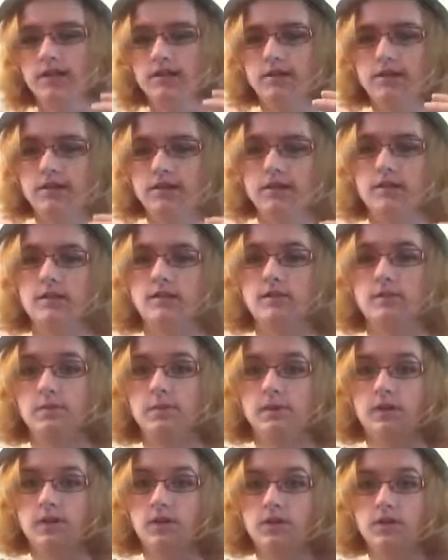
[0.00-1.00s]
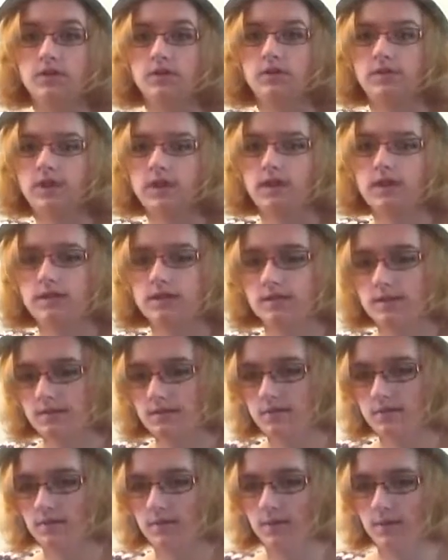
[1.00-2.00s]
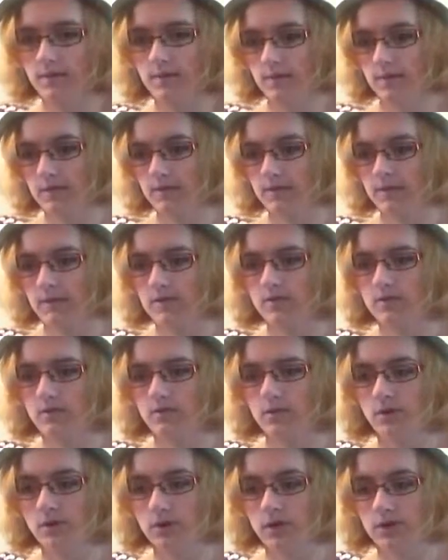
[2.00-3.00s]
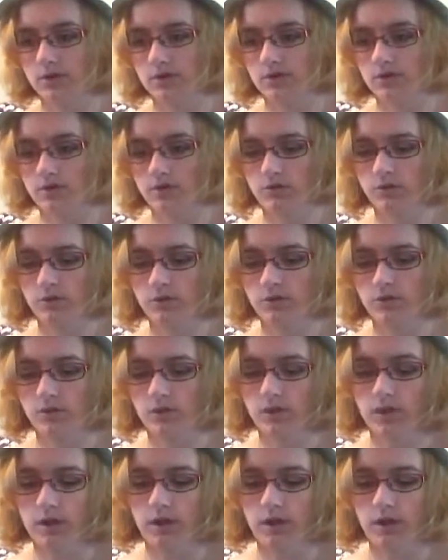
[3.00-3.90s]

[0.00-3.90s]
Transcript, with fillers: since it is a really long flight from Central Oregon to